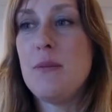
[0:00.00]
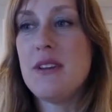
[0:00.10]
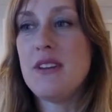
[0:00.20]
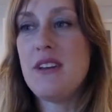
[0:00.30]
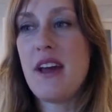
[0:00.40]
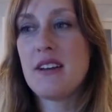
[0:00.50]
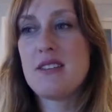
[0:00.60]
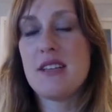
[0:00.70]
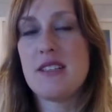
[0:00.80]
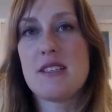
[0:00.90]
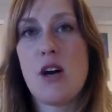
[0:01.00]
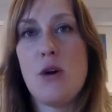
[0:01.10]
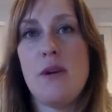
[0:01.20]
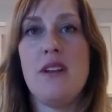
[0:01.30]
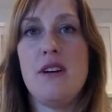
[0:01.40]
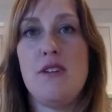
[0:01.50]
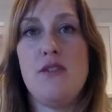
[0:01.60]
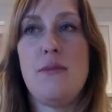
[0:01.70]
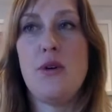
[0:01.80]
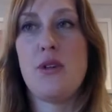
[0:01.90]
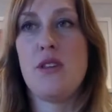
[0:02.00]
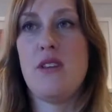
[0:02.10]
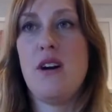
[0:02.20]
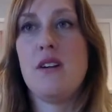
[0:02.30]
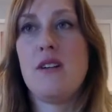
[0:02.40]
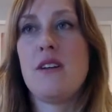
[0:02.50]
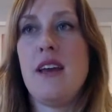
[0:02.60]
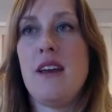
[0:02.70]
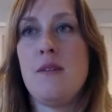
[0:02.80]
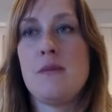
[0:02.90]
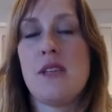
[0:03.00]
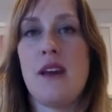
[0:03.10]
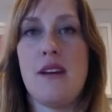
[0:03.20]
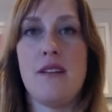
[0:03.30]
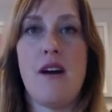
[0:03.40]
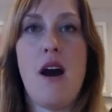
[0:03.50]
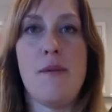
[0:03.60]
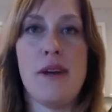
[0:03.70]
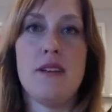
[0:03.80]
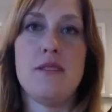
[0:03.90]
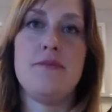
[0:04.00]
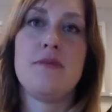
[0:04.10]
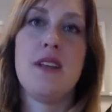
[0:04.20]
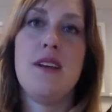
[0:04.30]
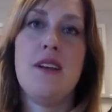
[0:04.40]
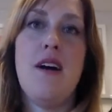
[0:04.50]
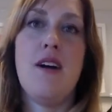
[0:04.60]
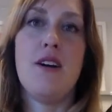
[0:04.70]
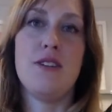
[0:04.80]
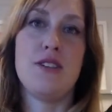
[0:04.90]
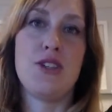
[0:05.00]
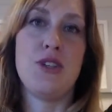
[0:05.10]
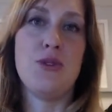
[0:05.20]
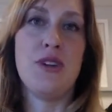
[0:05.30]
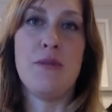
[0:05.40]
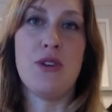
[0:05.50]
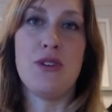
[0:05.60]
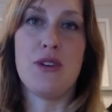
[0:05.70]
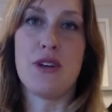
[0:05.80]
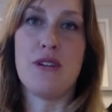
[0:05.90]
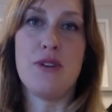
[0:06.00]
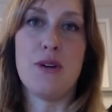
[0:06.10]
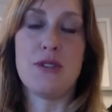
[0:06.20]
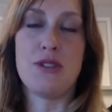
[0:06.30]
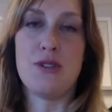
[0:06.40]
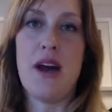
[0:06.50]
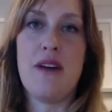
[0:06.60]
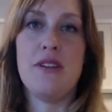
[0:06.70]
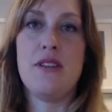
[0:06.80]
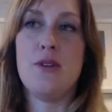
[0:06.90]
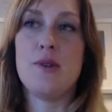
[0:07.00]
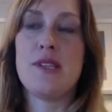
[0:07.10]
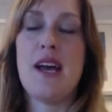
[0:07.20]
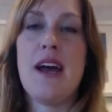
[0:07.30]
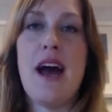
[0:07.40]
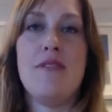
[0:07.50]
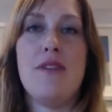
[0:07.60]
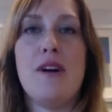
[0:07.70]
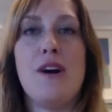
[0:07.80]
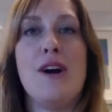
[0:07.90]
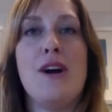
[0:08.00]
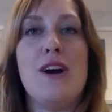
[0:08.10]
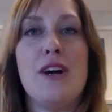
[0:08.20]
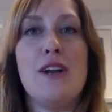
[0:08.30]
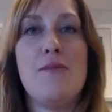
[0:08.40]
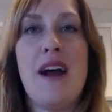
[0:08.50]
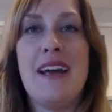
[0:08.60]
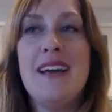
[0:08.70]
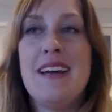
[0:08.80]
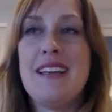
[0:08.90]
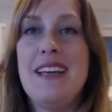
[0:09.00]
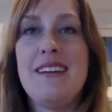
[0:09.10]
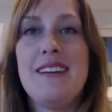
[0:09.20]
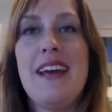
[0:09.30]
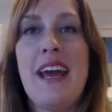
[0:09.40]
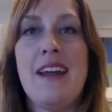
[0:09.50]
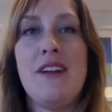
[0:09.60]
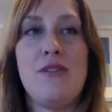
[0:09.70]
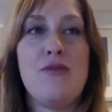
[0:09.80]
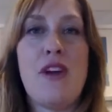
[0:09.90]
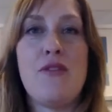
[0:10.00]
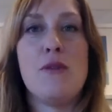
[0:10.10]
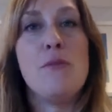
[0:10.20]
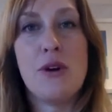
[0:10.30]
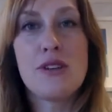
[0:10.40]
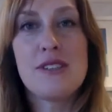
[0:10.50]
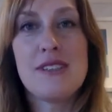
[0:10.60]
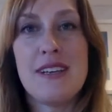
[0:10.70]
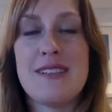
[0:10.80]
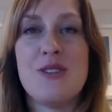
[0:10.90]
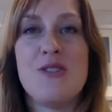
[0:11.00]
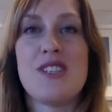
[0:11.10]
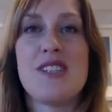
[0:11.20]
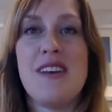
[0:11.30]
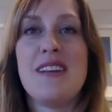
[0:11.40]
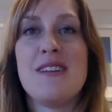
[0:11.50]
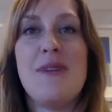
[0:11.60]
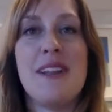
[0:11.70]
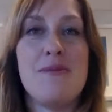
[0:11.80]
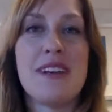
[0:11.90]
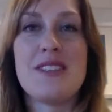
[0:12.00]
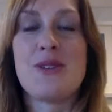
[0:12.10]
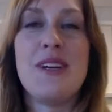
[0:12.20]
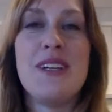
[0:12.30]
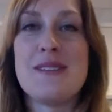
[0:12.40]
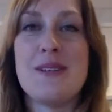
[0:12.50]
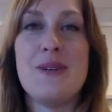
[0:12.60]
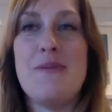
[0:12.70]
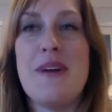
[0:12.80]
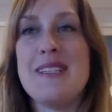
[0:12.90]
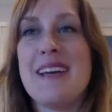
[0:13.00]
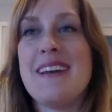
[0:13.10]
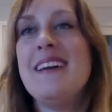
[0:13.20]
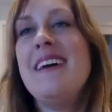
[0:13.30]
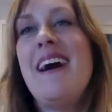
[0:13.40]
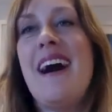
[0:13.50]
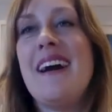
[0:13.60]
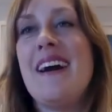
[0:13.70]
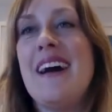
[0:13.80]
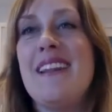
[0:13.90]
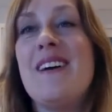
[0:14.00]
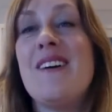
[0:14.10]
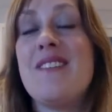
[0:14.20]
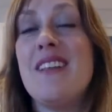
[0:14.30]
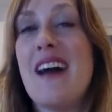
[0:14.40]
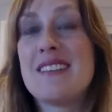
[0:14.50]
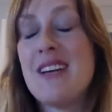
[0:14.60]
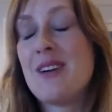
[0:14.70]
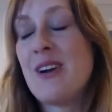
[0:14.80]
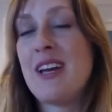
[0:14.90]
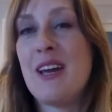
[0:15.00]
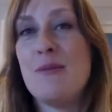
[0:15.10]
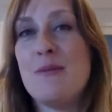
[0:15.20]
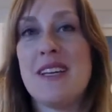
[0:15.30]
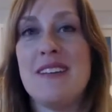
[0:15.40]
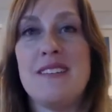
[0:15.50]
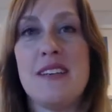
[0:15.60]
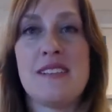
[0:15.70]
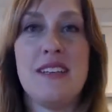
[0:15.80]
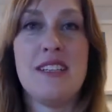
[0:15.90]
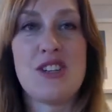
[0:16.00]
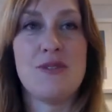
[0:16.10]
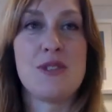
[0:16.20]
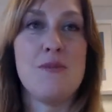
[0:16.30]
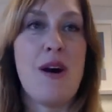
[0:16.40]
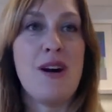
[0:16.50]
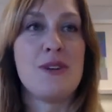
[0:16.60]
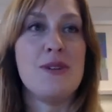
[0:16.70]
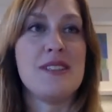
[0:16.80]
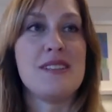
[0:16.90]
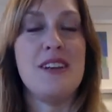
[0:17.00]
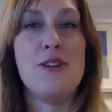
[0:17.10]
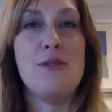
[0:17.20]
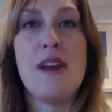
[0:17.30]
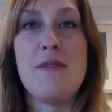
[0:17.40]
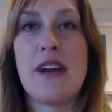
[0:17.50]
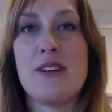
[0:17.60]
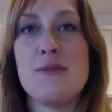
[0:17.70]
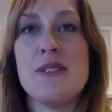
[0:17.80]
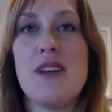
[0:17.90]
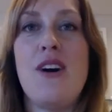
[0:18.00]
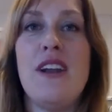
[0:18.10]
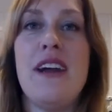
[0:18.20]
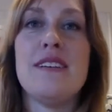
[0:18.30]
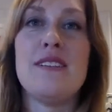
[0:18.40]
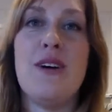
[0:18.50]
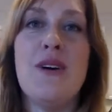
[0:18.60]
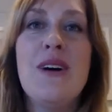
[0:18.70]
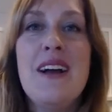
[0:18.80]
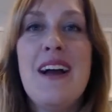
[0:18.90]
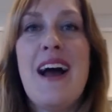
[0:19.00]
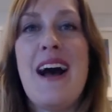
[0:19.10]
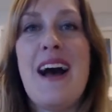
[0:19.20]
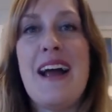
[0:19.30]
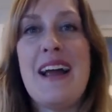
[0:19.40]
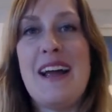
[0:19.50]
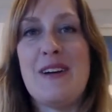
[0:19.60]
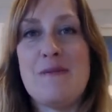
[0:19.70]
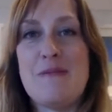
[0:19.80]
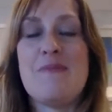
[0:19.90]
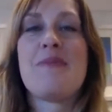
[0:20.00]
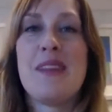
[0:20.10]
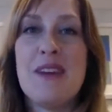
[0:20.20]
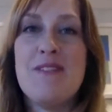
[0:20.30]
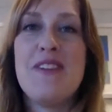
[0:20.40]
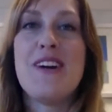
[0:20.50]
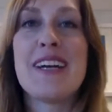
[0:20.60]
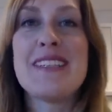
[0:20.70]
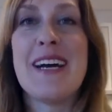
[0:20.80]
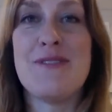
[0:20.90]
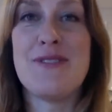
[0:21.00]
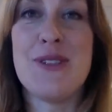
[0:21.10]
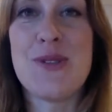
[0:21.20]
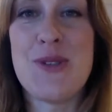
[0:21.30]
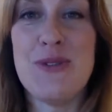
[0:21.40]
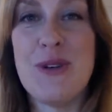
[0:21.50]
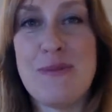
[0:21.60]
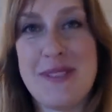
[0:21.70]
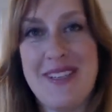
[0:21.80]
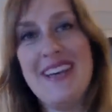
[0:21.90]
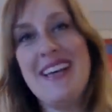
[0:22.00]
But the next installment of both The Hunger Games and The Hobbit are the two that I'm really looking forward to. Are in my geek canon of favorite books, and so just seeing them on the big screen is so amazing. I love the last Hunger Games, and the Desolation of Smaug was made my Christmas holiday. So I am very excited for those two films.